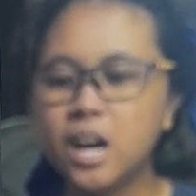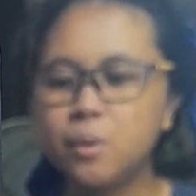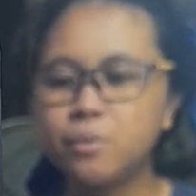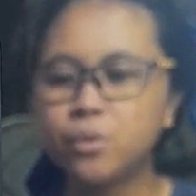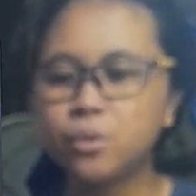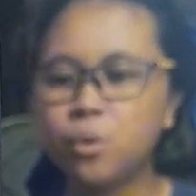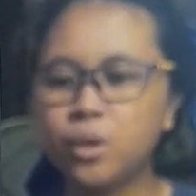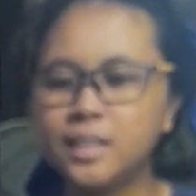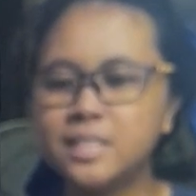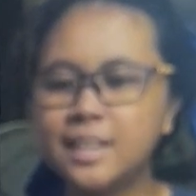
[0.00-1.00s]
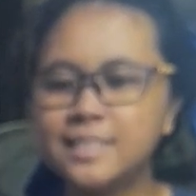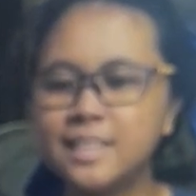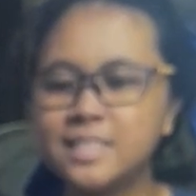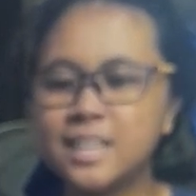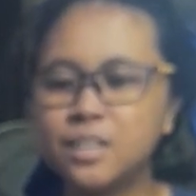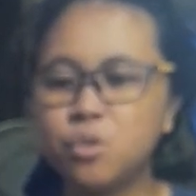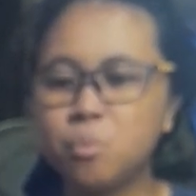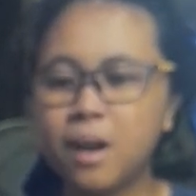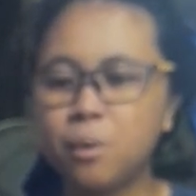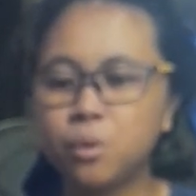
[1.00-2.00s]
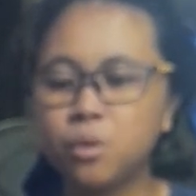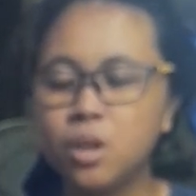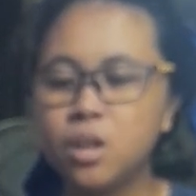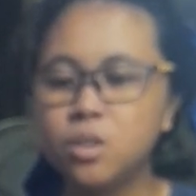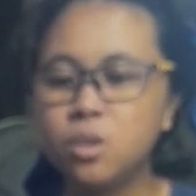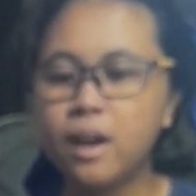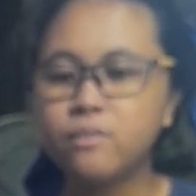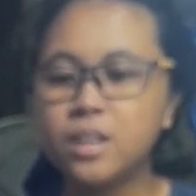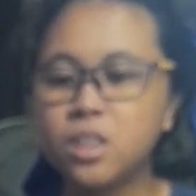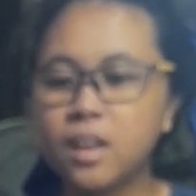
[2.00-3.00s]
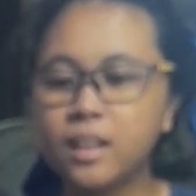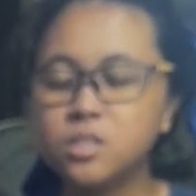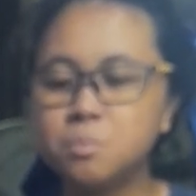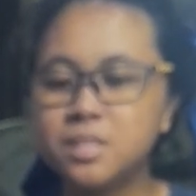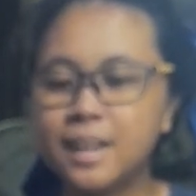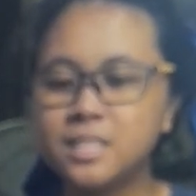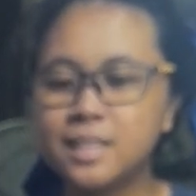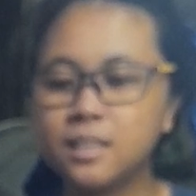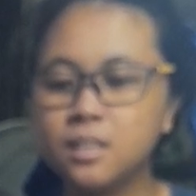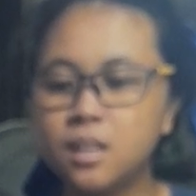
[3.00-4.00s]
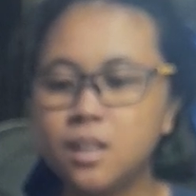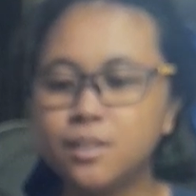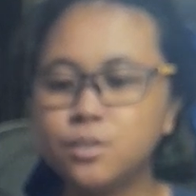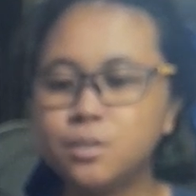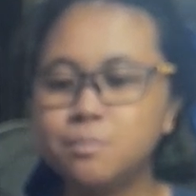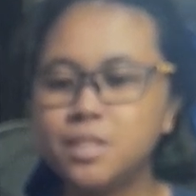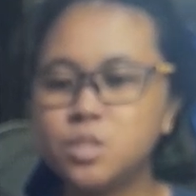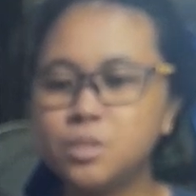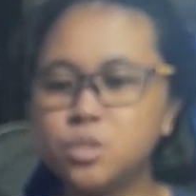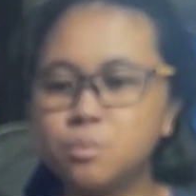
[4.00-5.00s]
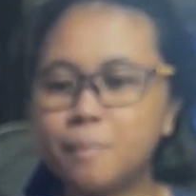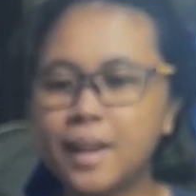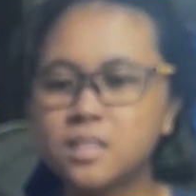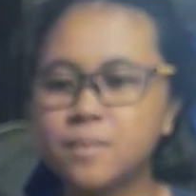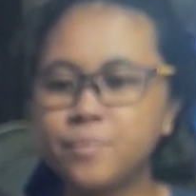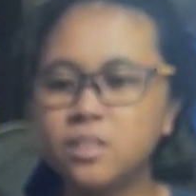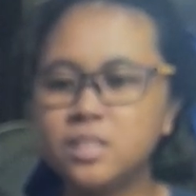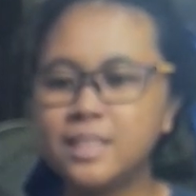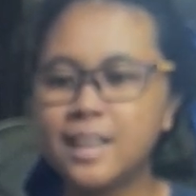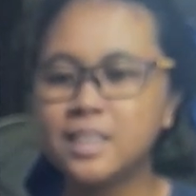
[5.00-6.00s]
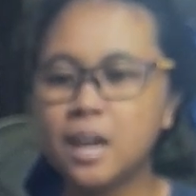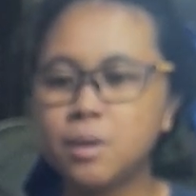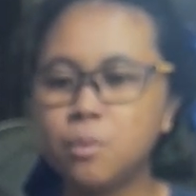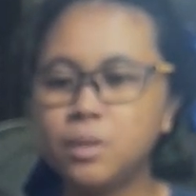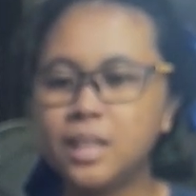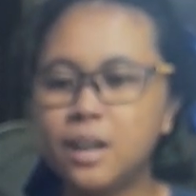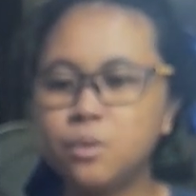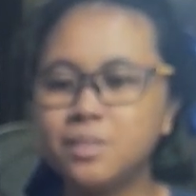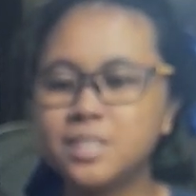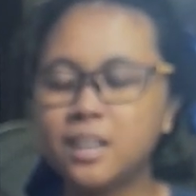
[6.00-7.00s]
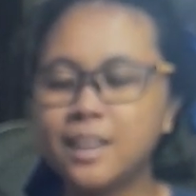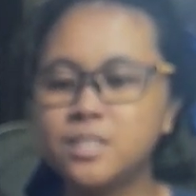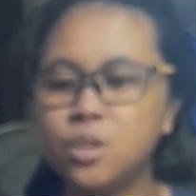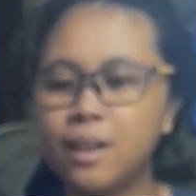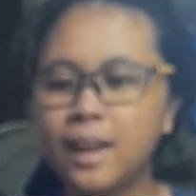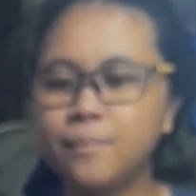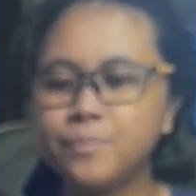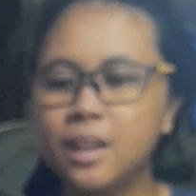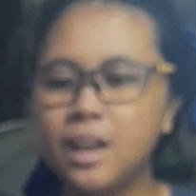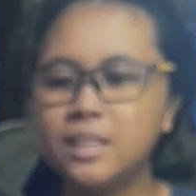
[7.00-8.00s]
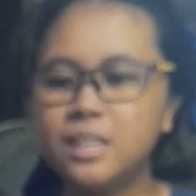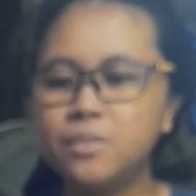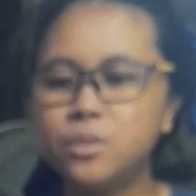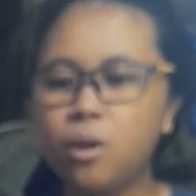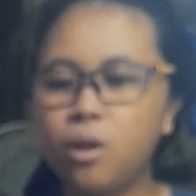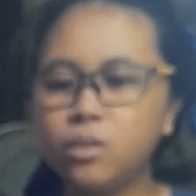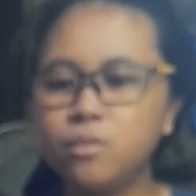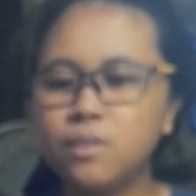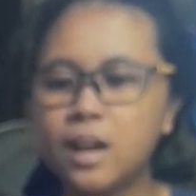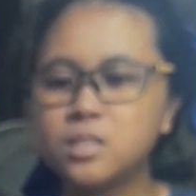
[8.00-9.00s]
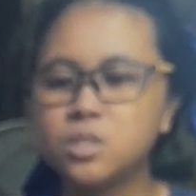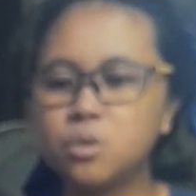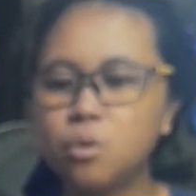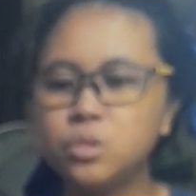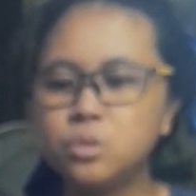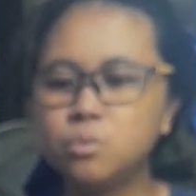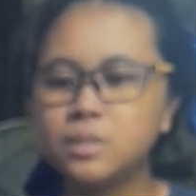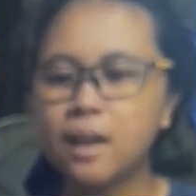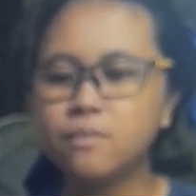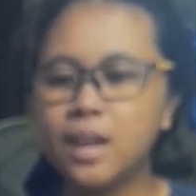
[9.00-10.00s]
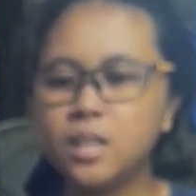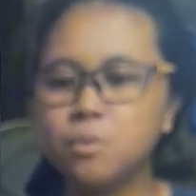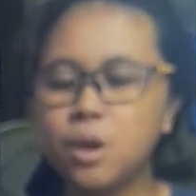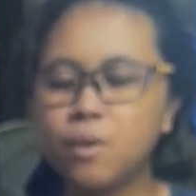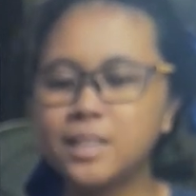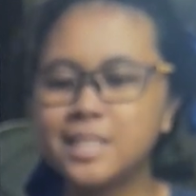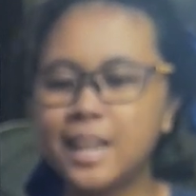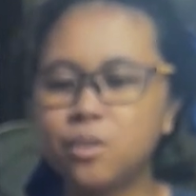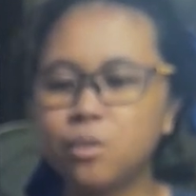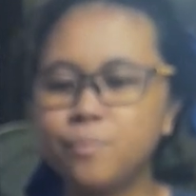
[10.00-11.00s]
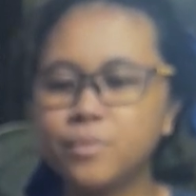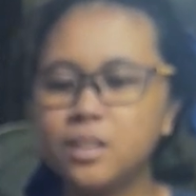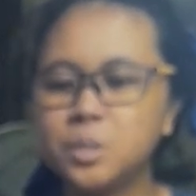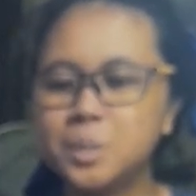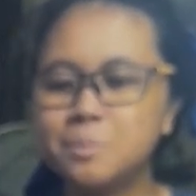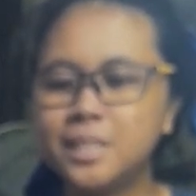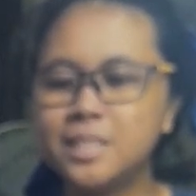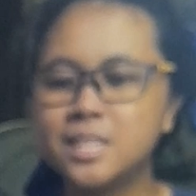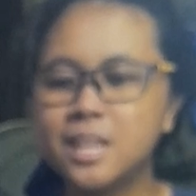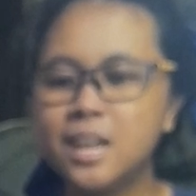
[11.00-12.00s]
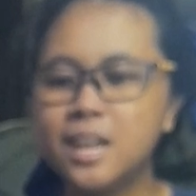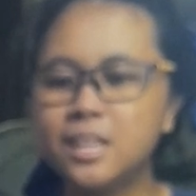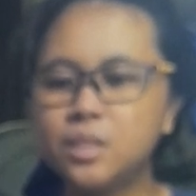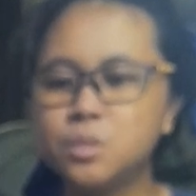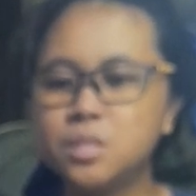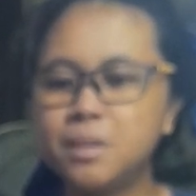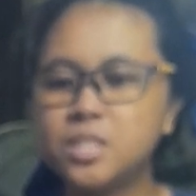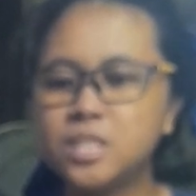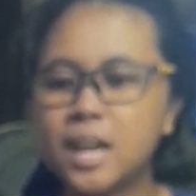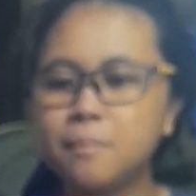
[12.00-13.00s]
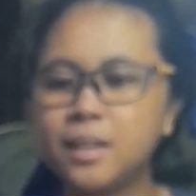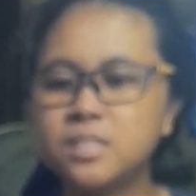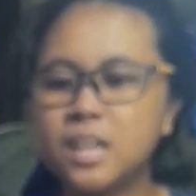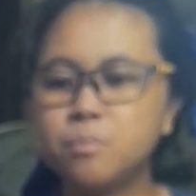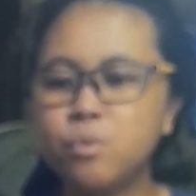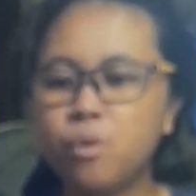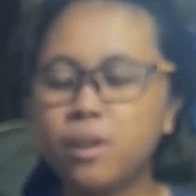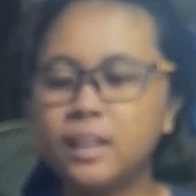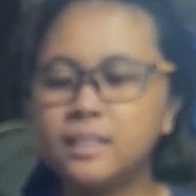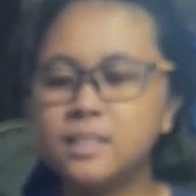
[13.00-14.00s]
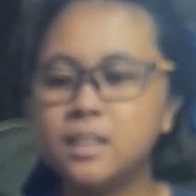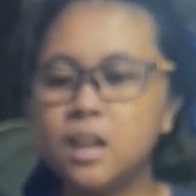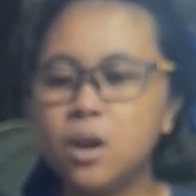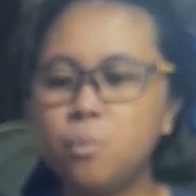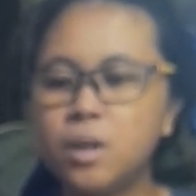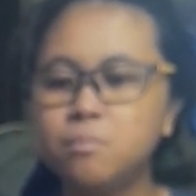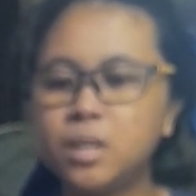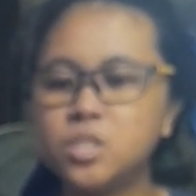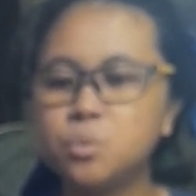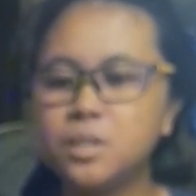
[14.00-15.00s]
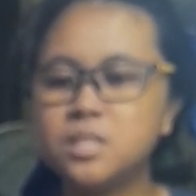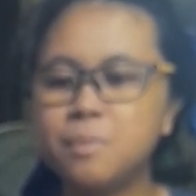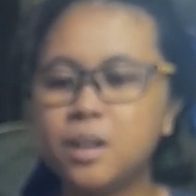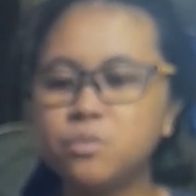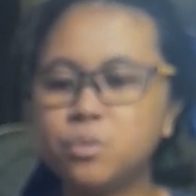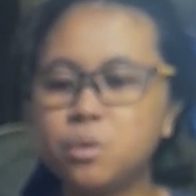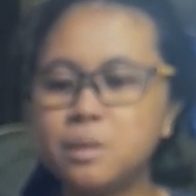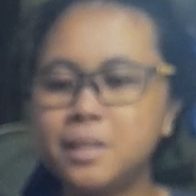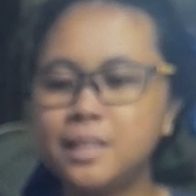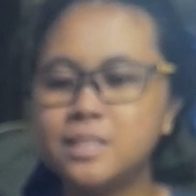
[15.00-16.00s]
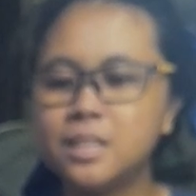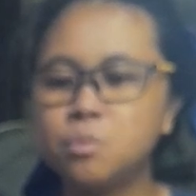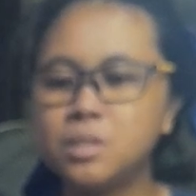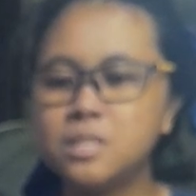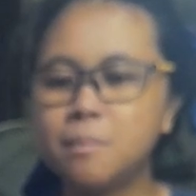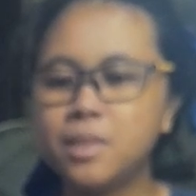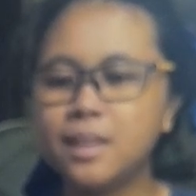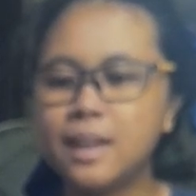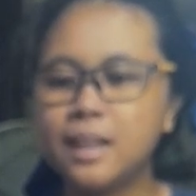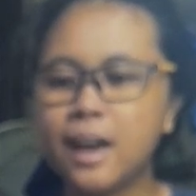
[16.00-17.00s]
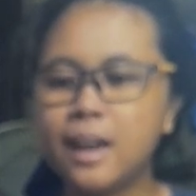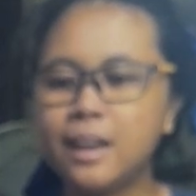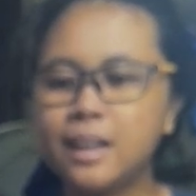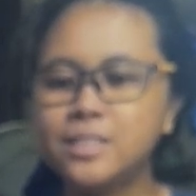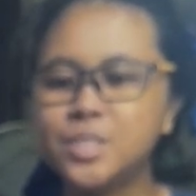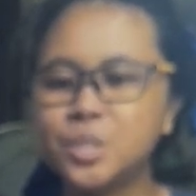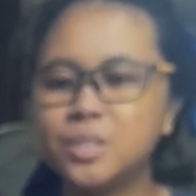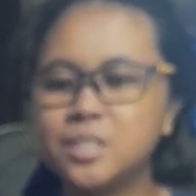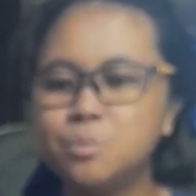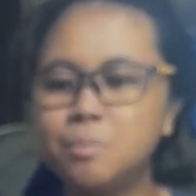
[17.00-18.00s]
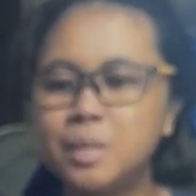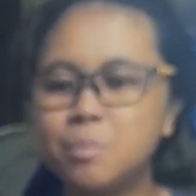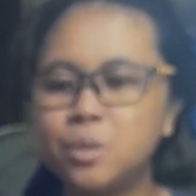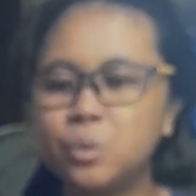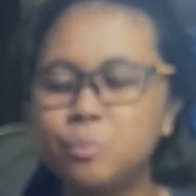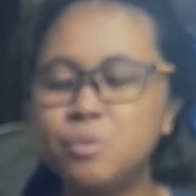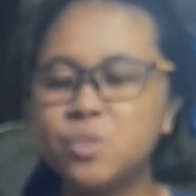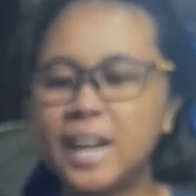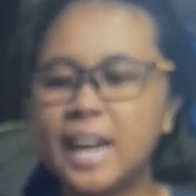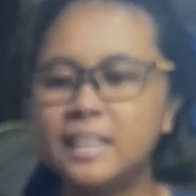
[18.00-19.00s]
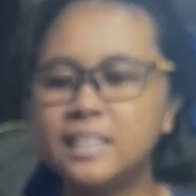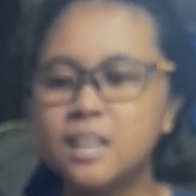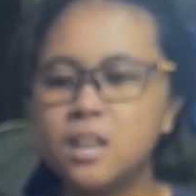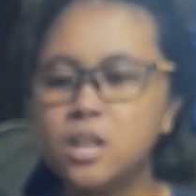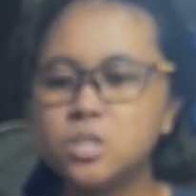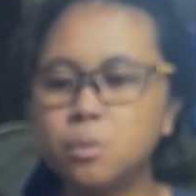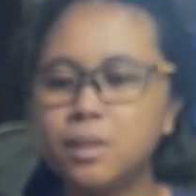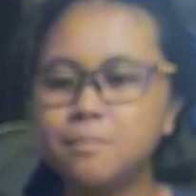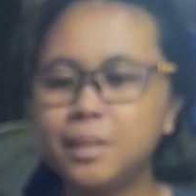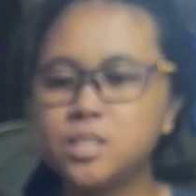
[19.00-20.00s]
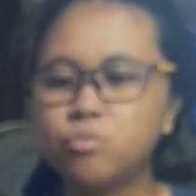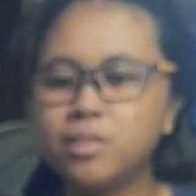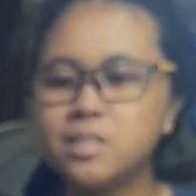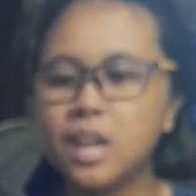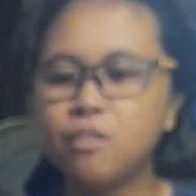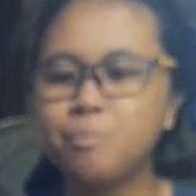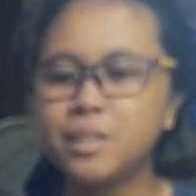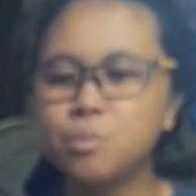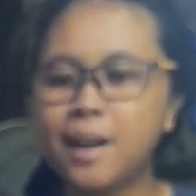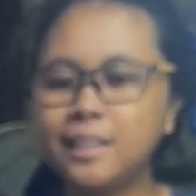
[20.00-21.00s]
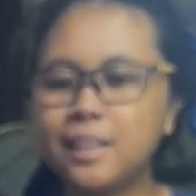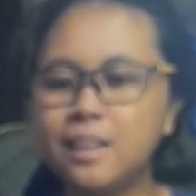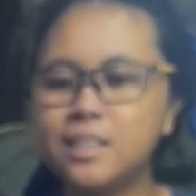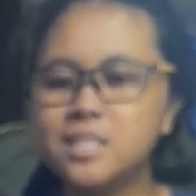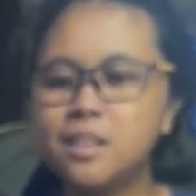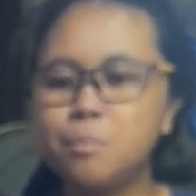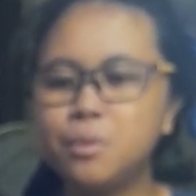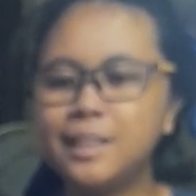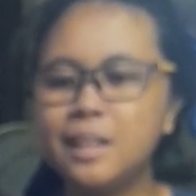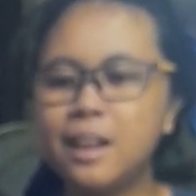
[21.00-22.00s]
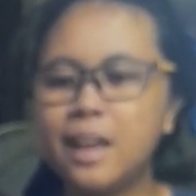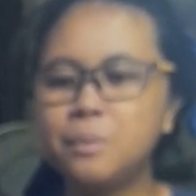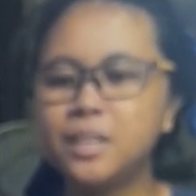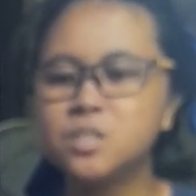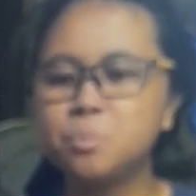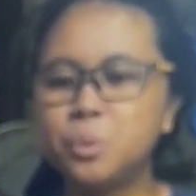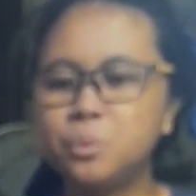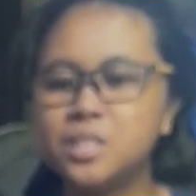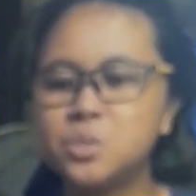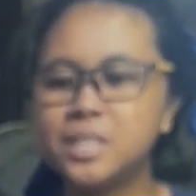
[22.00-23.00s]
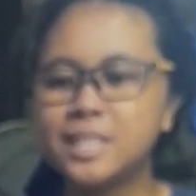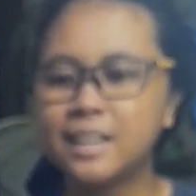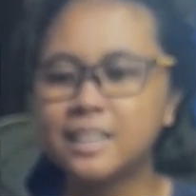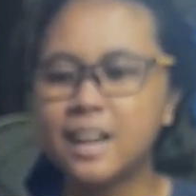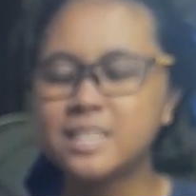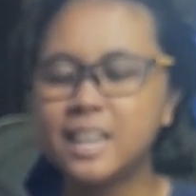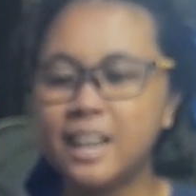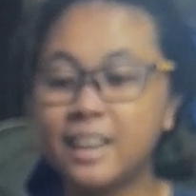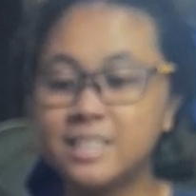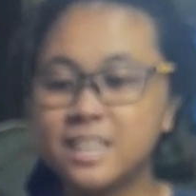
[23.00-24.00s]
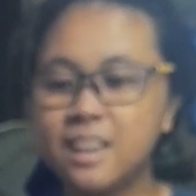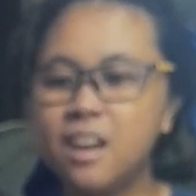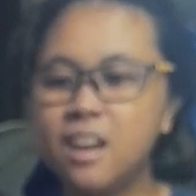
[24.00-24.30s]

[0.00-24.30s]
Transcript: However, Oi, is that the extent of your power? Do you have anything else besides that? 30 minutes will soon pass. Until that time, I will allow you to attack as you like. Give it all you've got so you don't have any regrets later. 30 minutes. That was the match time I set beforehand. One match was about 30 minutes. It was something that I had consulted with Minimaru beforehand. So that means, for the sake of punctuality, he's deliberately allowing his opponent to attack as he likes.